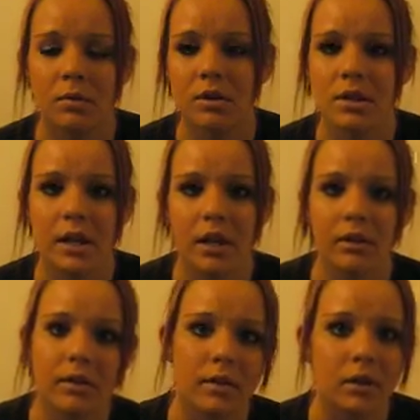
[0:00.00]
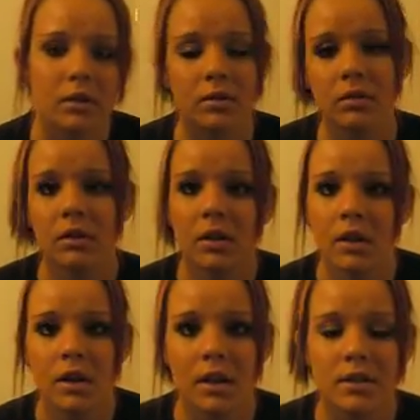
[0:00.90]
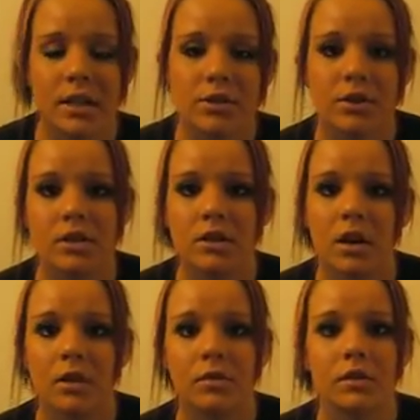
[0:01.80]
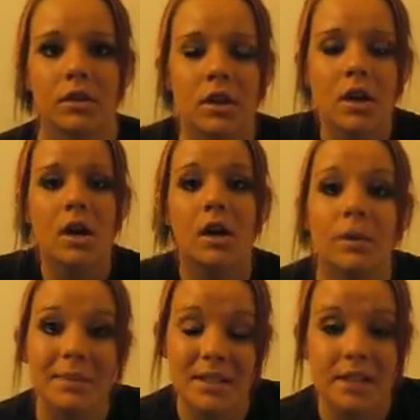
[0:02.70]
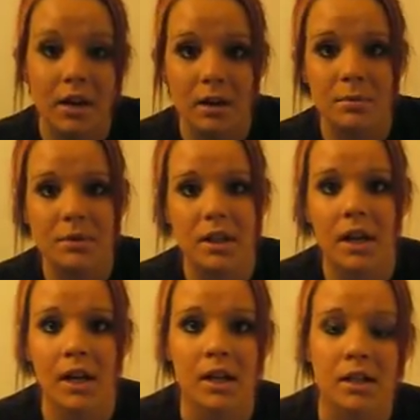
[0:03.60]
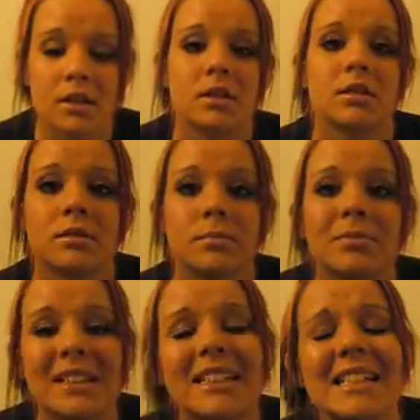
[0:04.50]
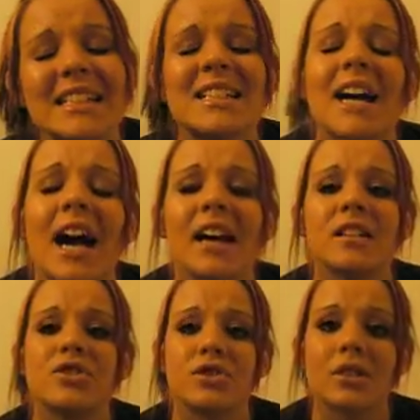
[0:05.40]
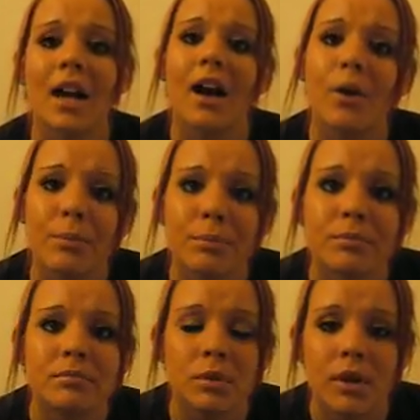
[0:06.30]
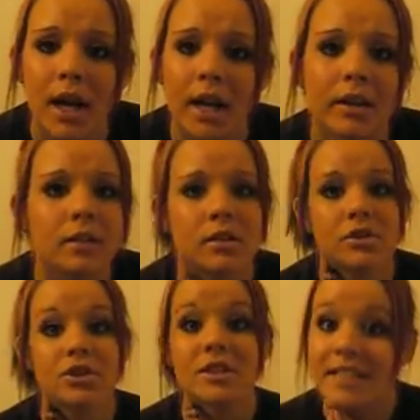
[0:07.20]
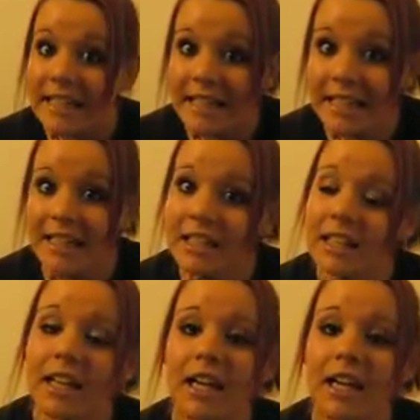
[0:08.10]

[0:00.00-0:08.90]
what state you live in, etc. So I hope this has helped, and please, guys, just get help, okay? Just stay clean